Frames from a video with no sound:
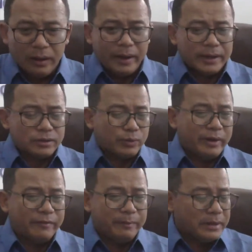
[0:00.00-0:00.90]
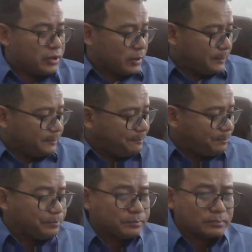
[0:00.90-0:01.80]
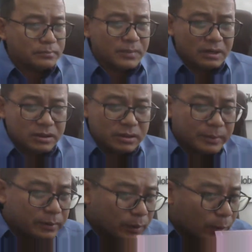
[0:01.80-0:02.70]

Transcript: as we have mentioned, just a minute.